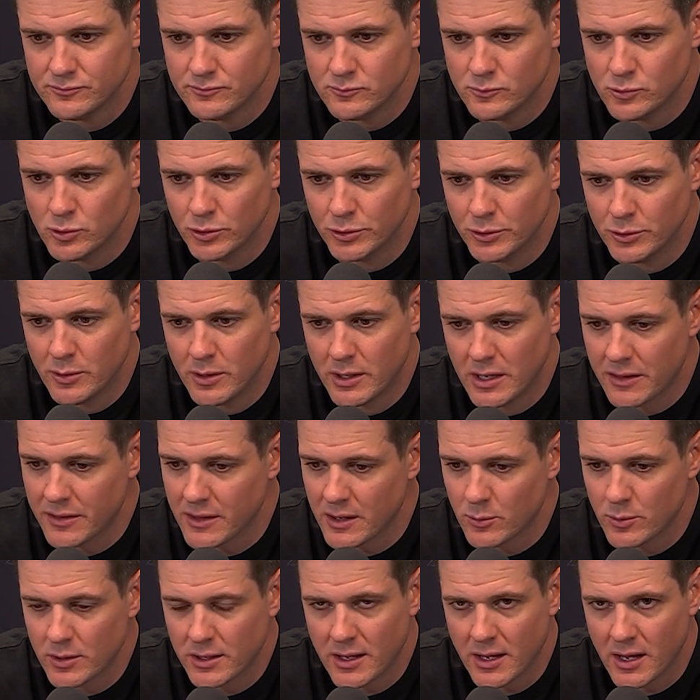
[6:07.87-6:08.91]
We'll do
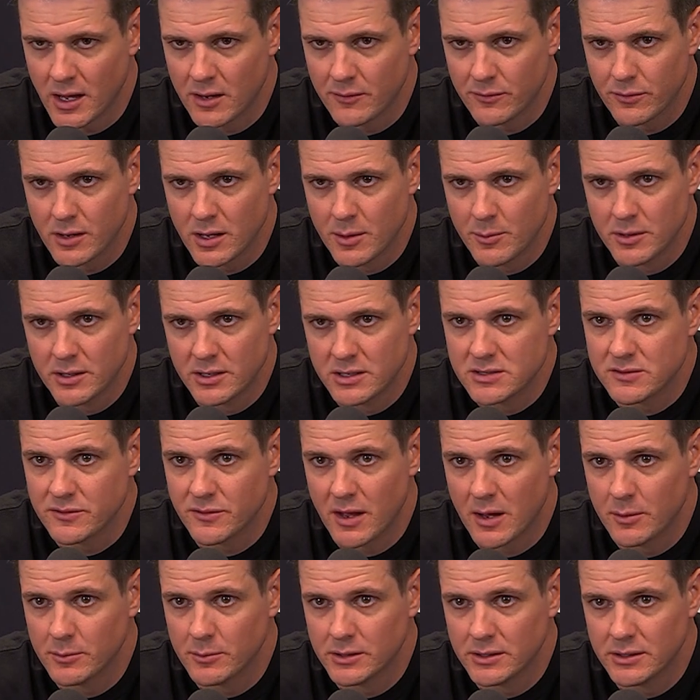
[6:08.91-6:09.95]
anything we can for him and his
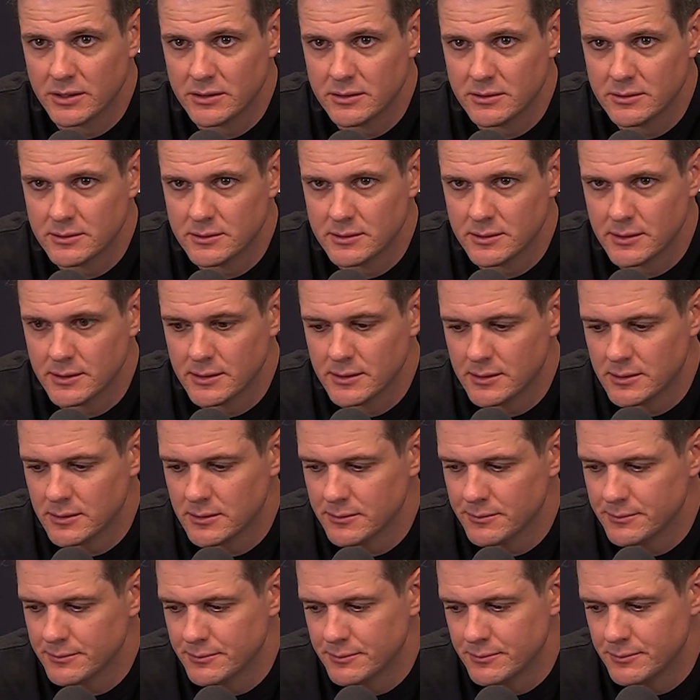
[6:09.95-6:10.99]
family.
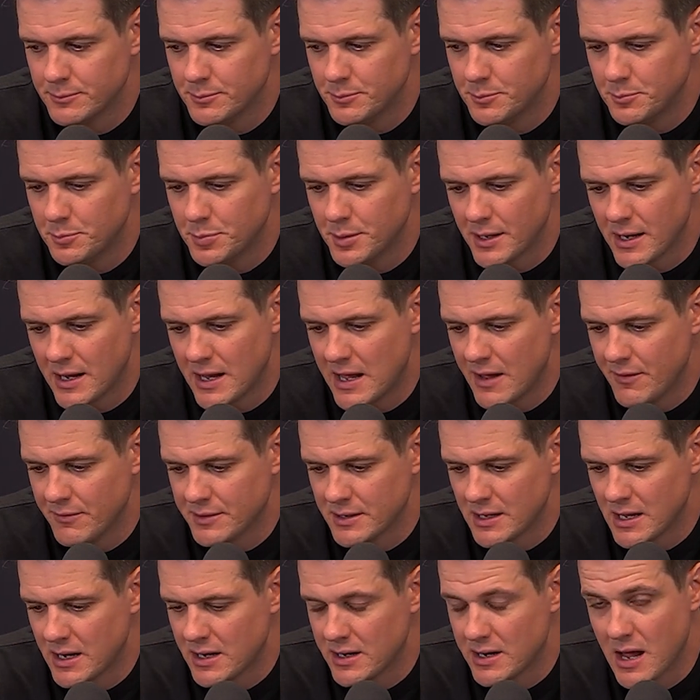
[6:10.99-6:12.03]
But I haven't
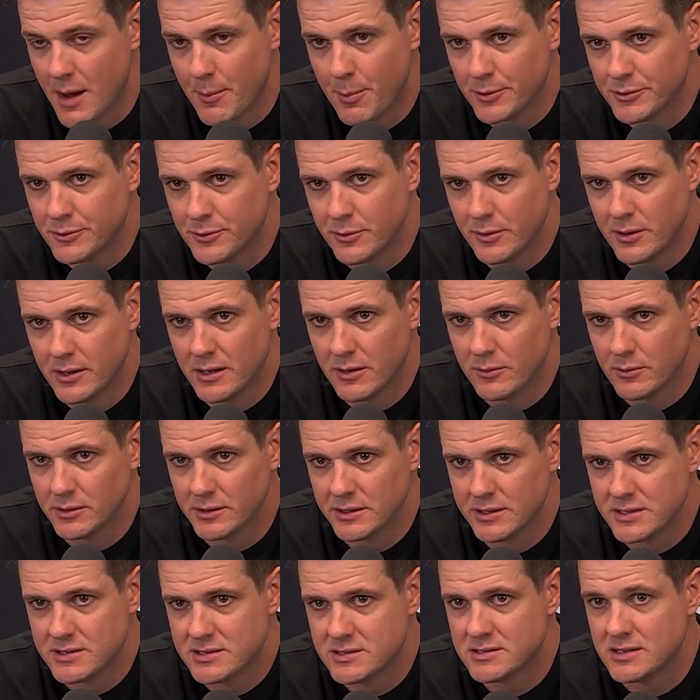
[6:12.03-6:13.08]
had an opportunity to
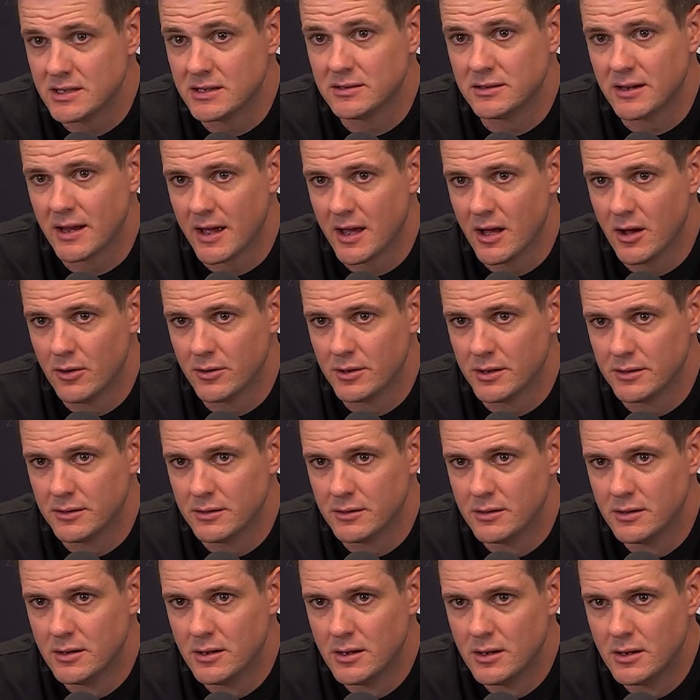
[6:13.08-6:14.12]
really sit down
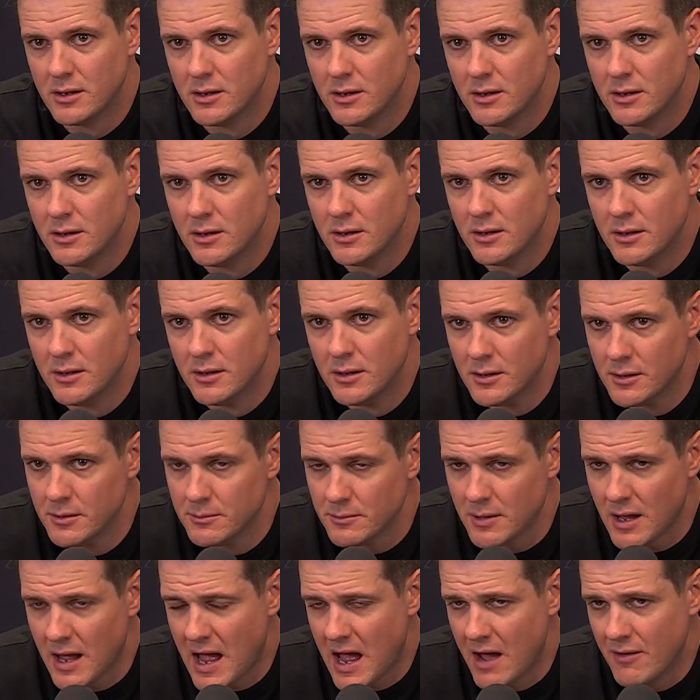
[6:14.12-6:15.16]
and
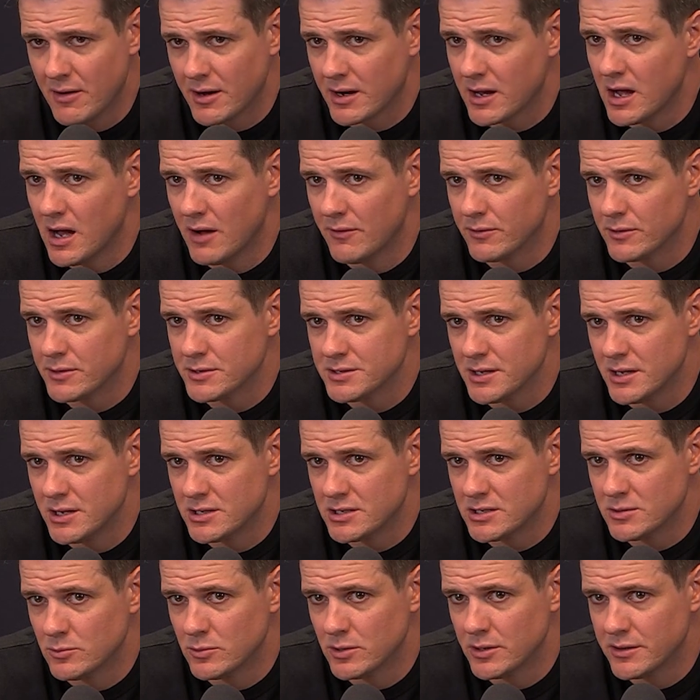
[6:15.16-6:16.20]
have a
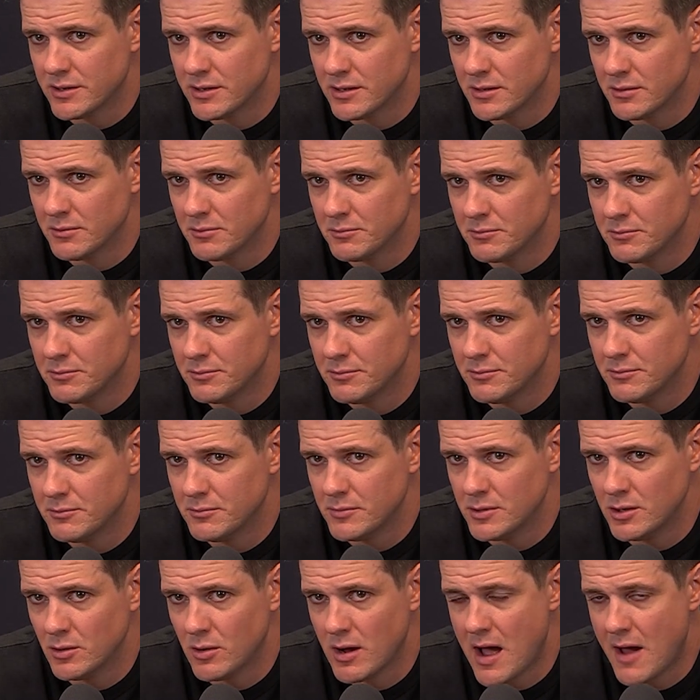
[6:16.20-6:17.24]
conversation with him.
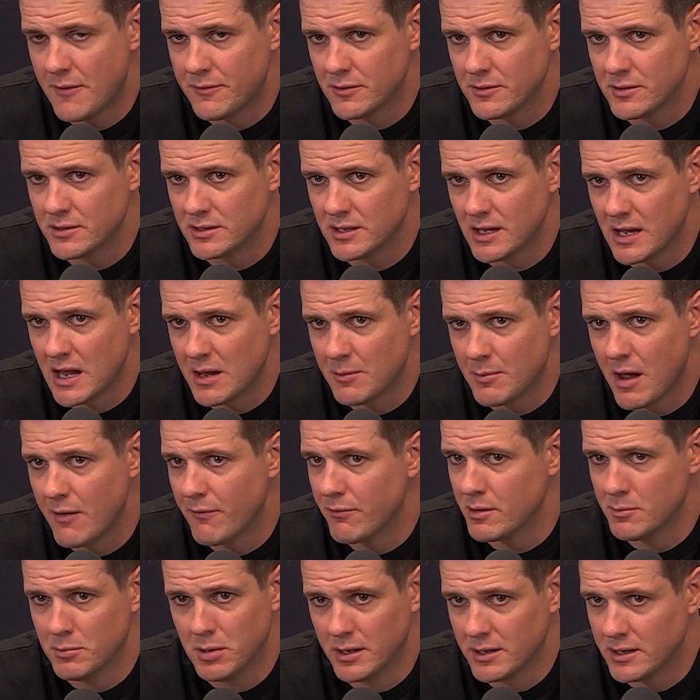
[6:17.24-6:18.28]
You know, after the game,
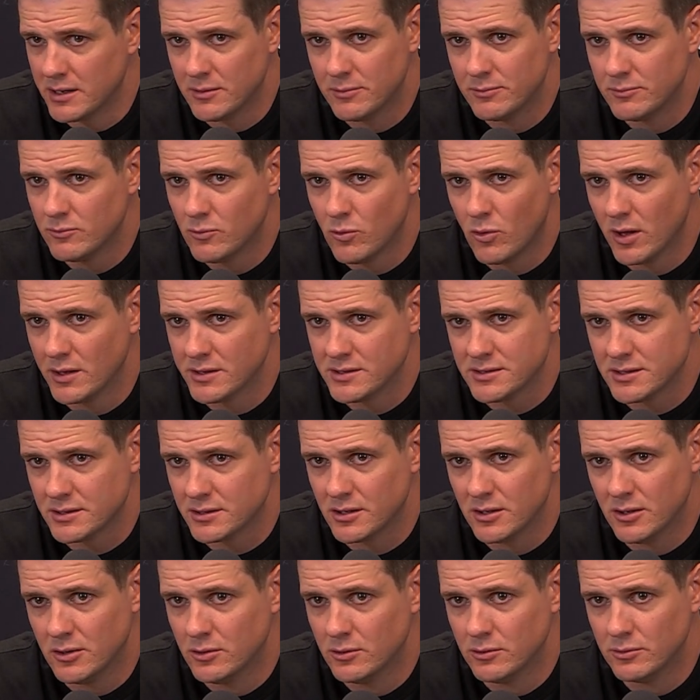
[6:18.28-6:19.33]
everybody wants to
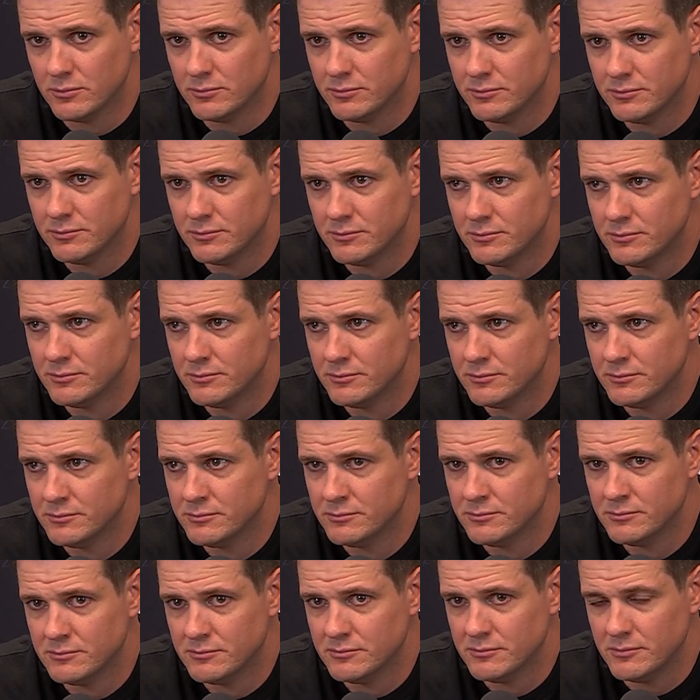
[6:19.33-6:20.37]
go,
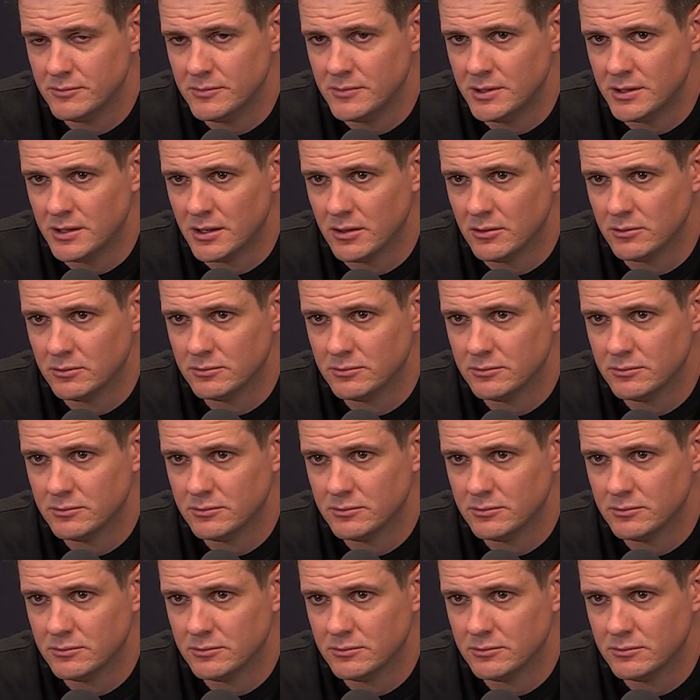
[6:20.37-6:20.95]
you know,